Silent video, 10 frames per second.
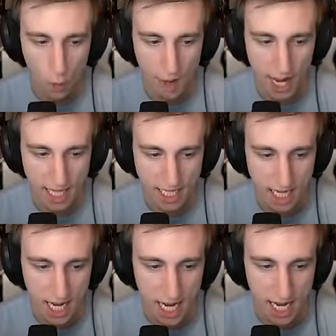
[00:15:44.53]
my
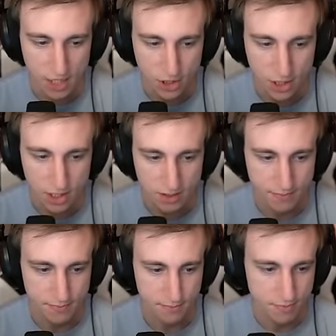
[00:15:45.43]
gosh. Oh
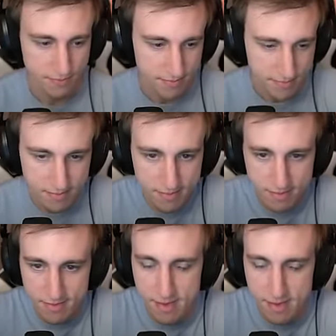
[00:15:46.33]
my stinky.